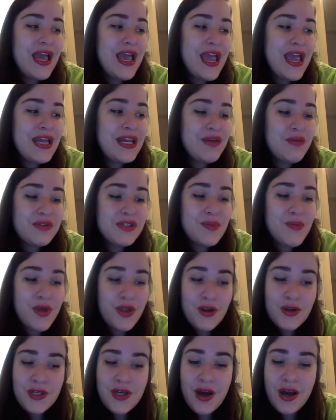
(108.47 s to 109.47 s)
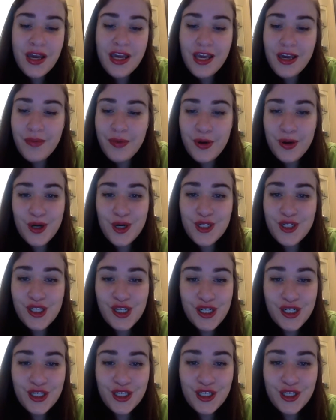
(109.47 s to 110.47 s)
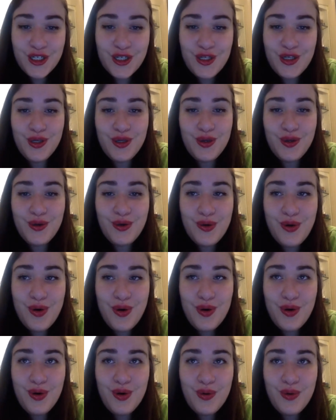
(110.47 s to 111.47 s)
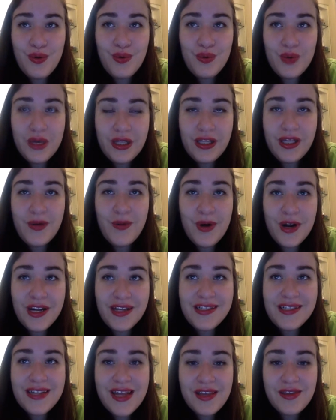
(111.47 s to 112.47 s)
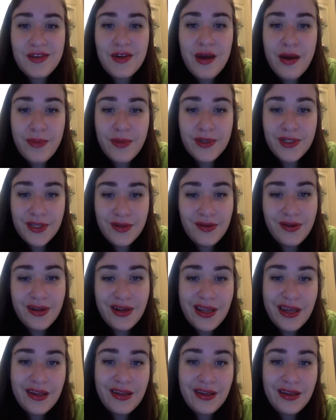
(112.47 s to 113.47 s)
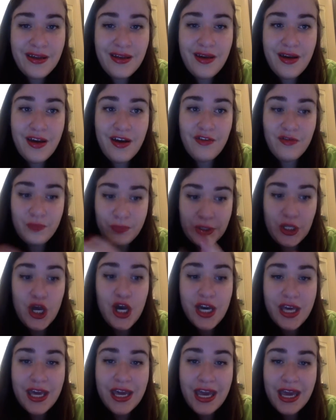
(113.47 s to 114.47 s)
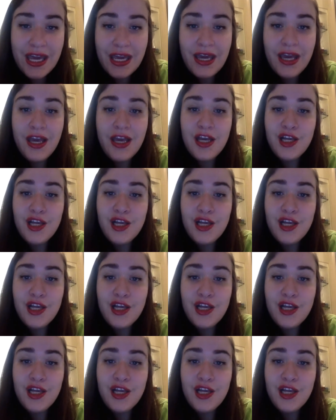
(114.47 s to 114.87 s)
and it was a mother talking about her daughter who who really wanted to take the opportunity of blogging